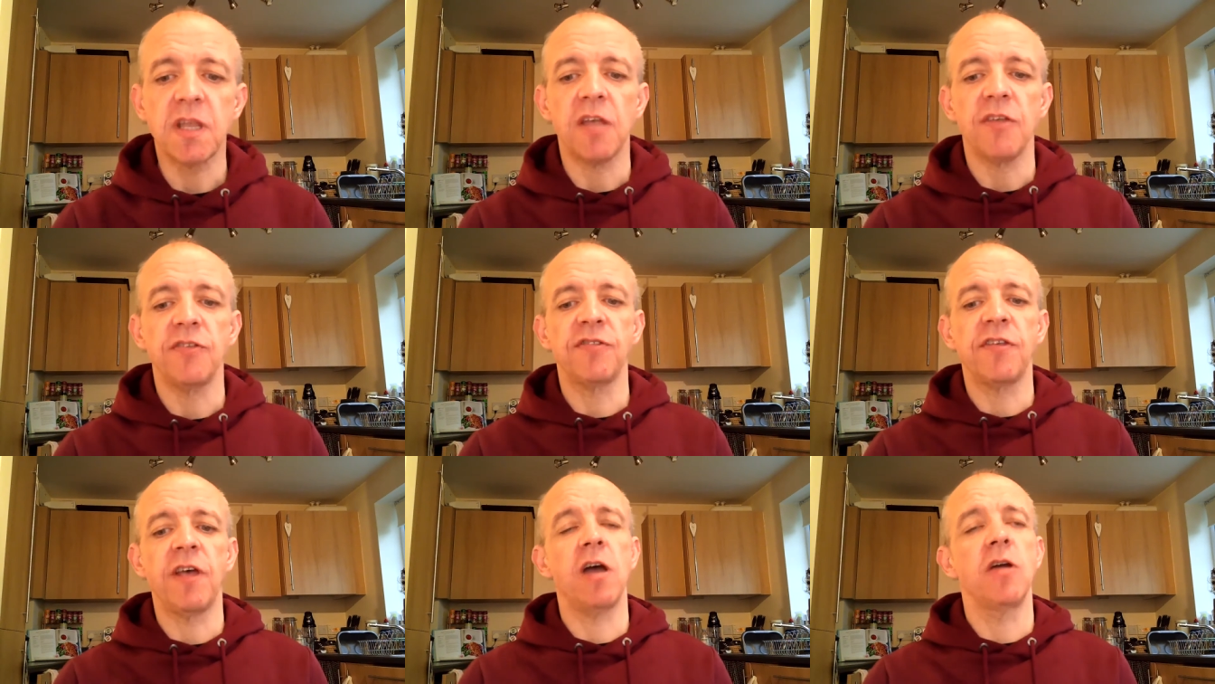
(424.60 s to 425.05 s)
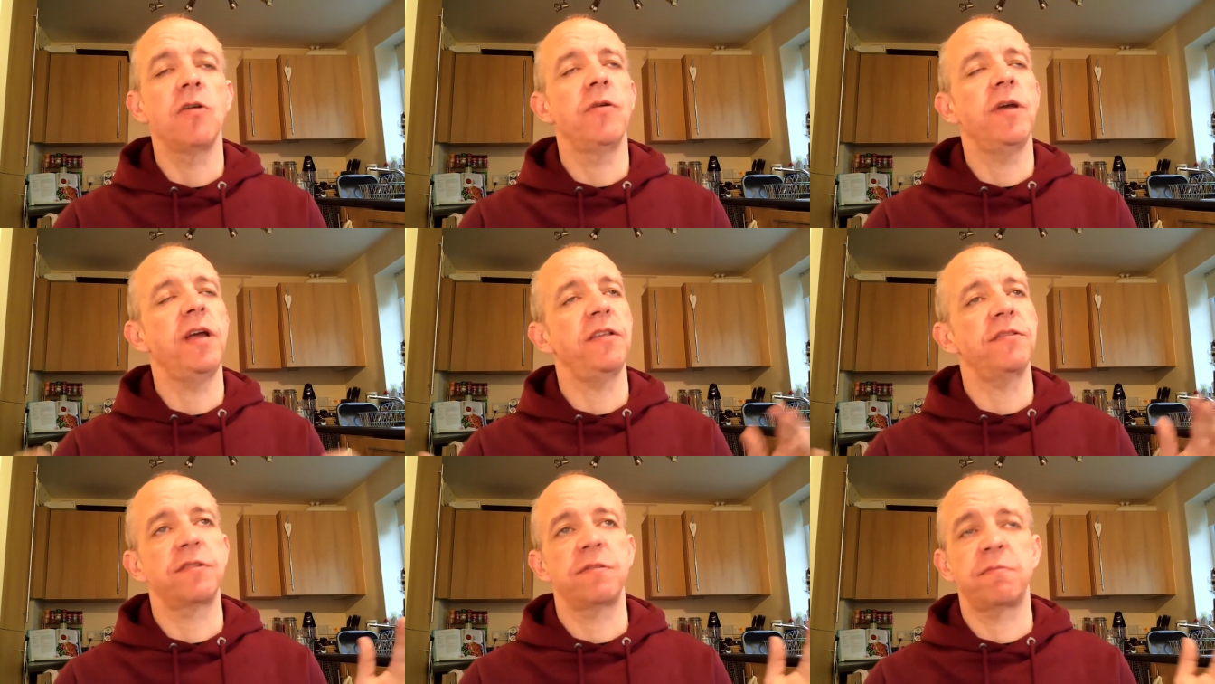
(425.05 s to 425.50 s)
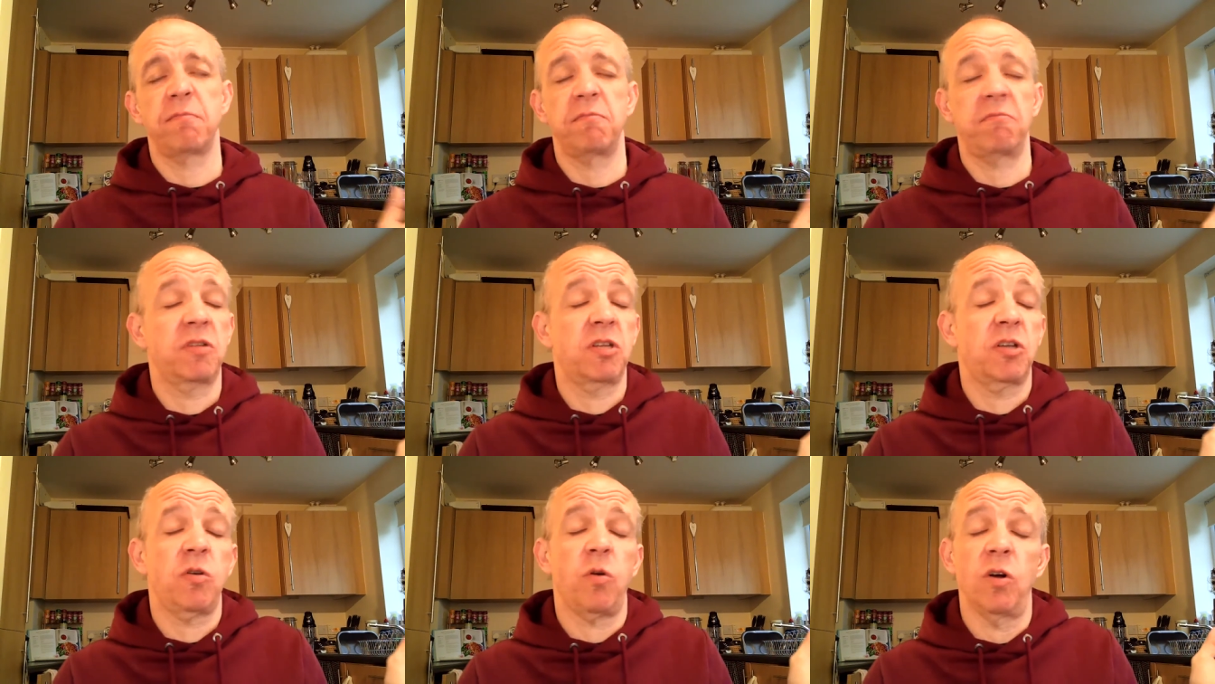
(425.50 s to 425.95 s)
So, it's
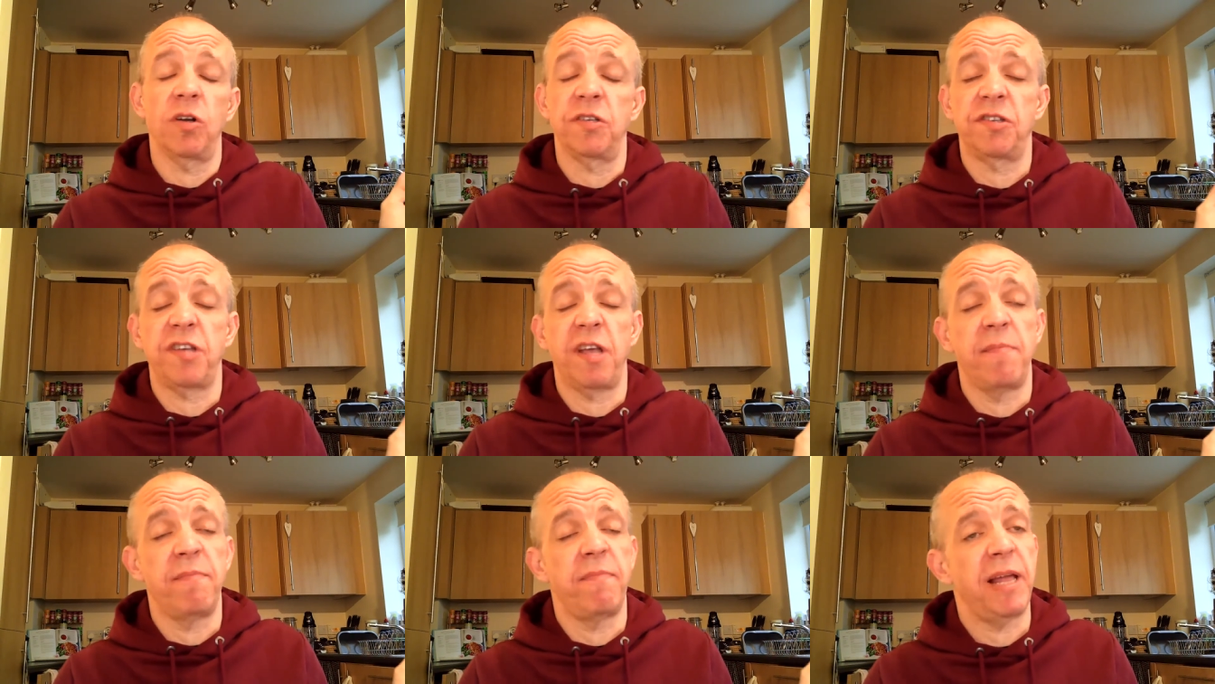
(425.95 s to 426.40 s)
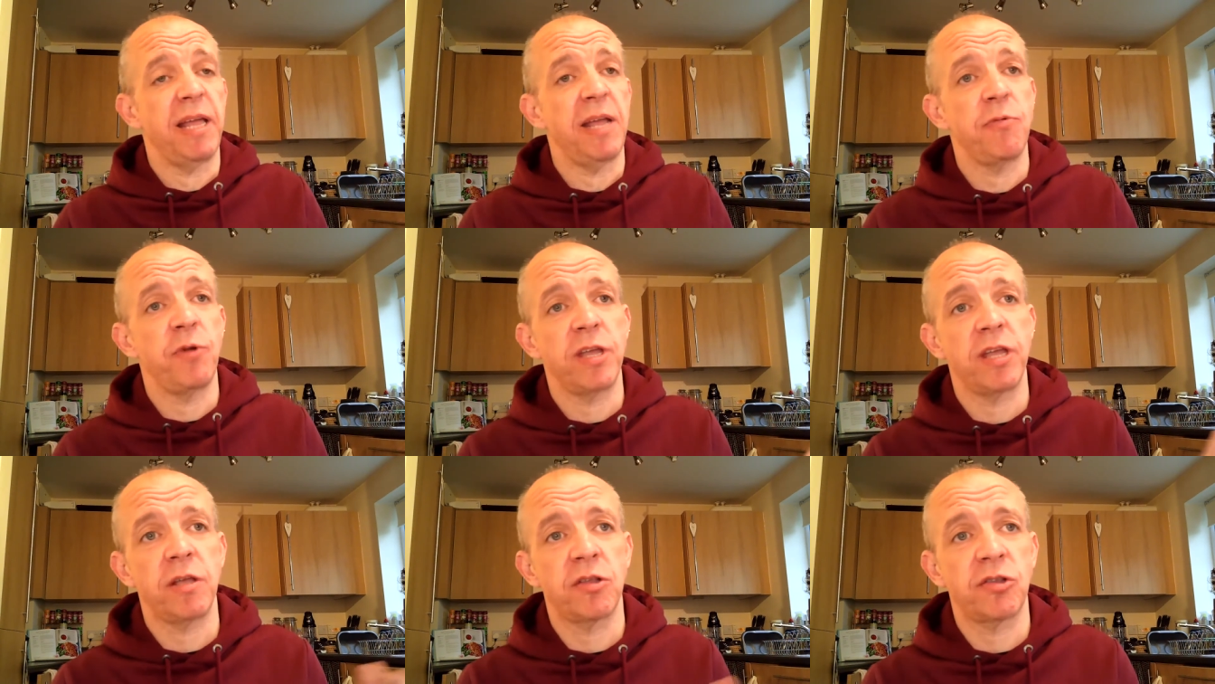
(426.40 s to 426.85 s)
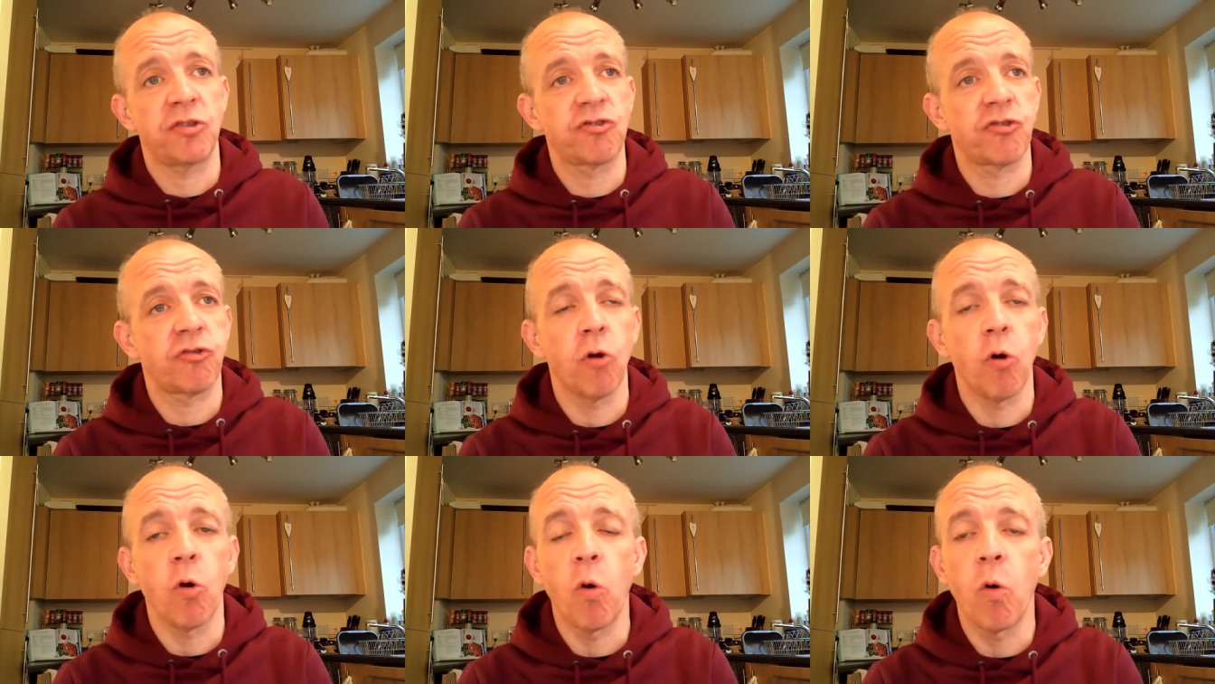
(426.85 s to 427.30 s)
quite simply we
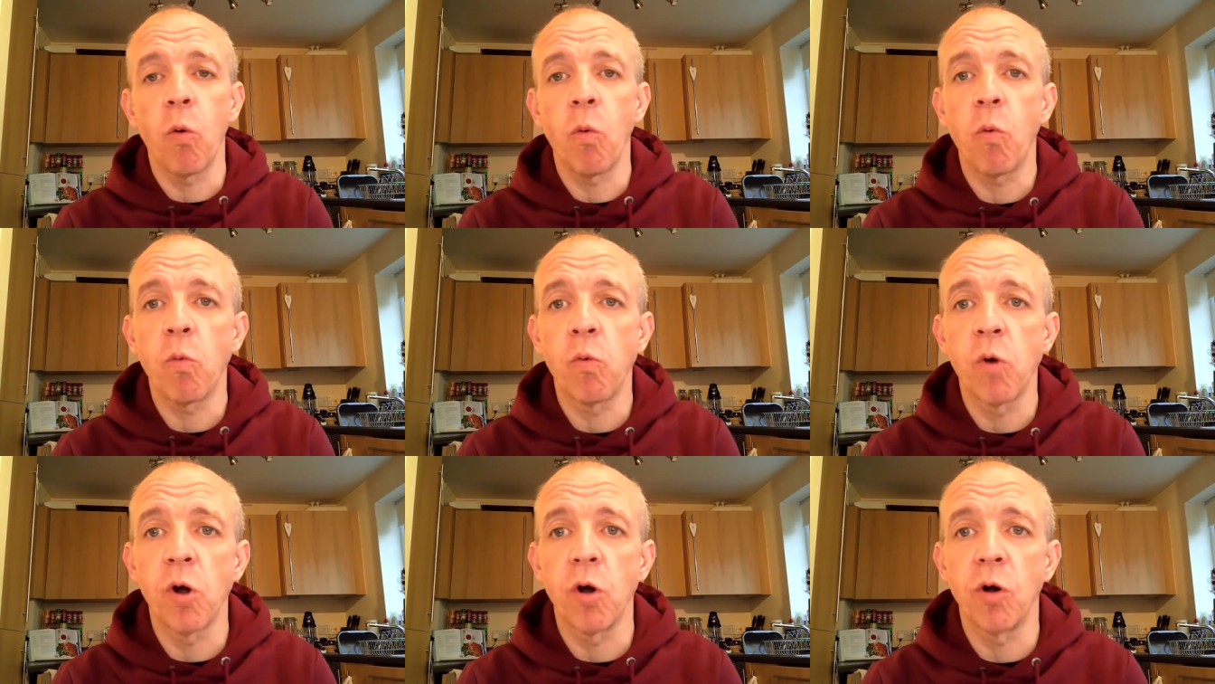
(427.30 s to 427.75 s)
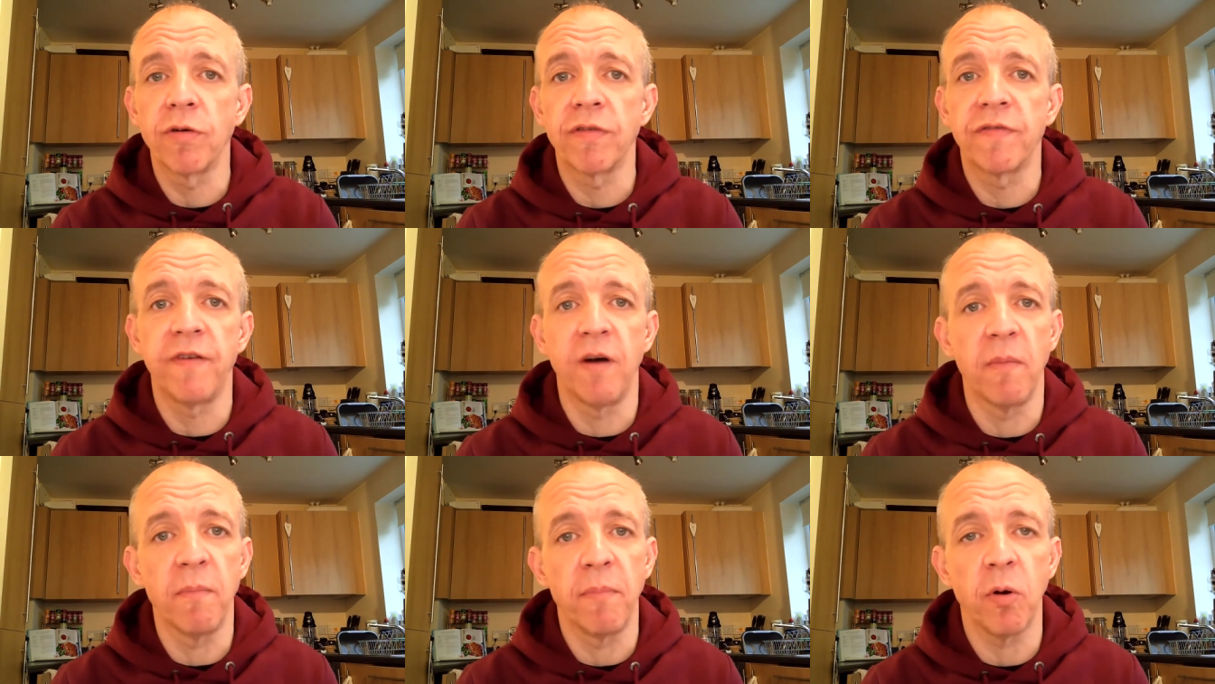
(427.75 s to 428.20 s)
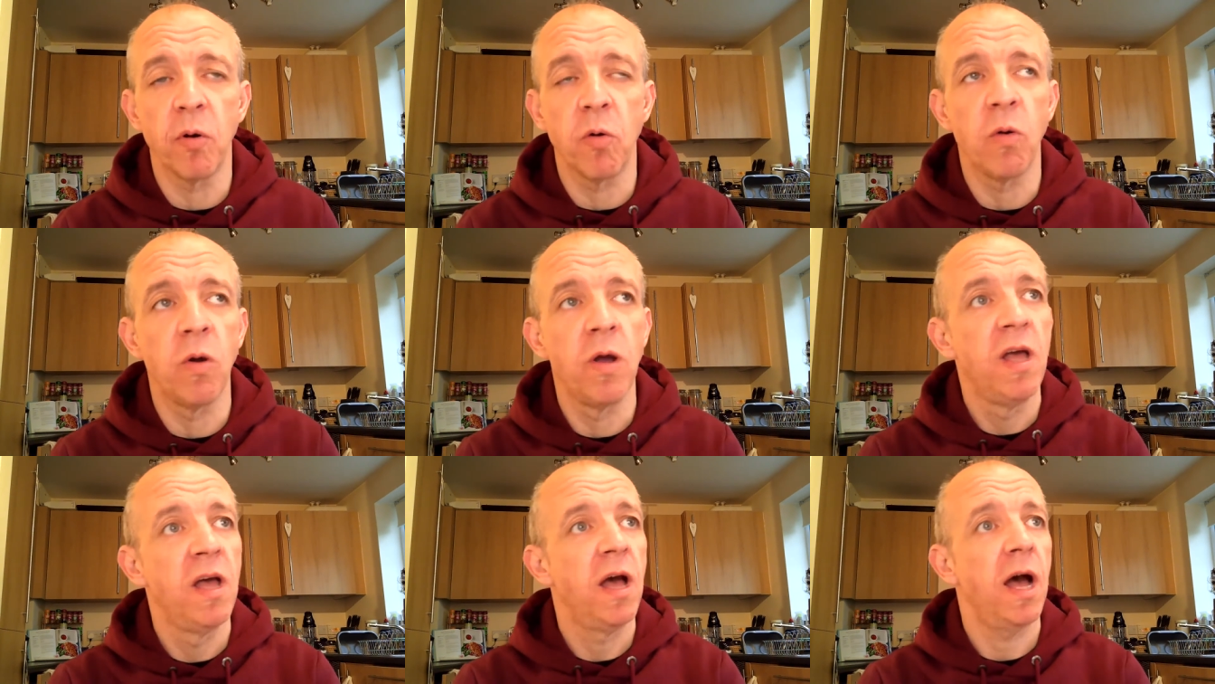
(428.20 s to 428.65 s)
trawl world
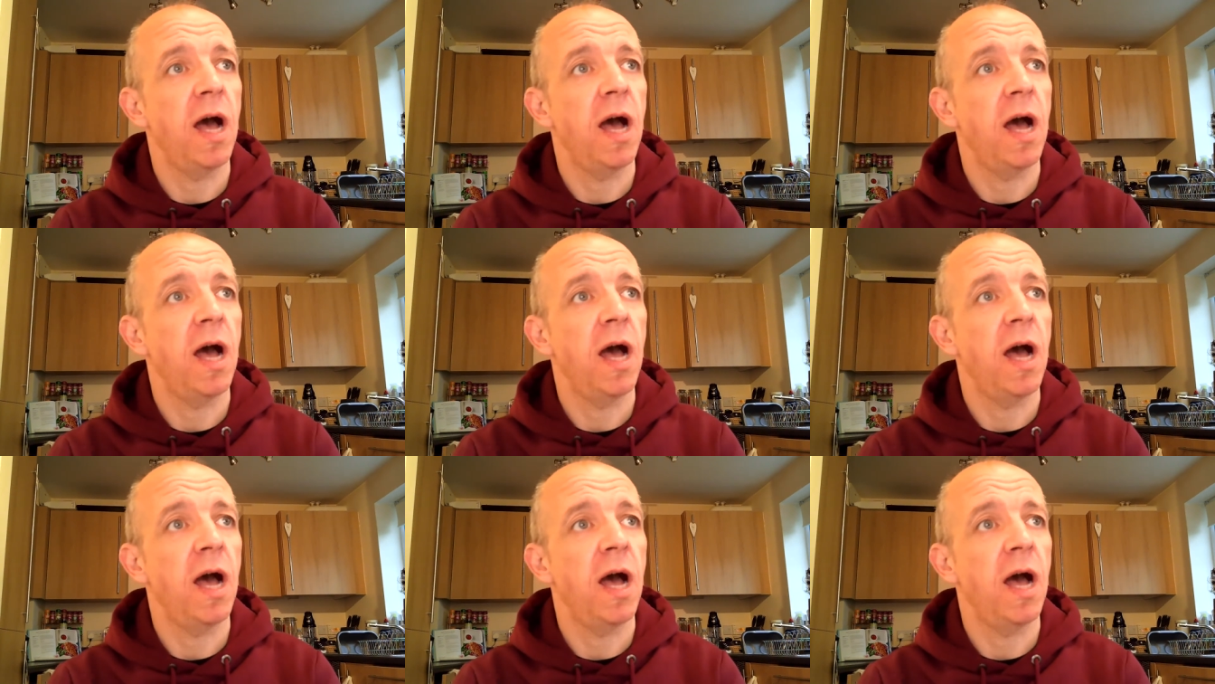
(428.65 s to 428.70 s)
football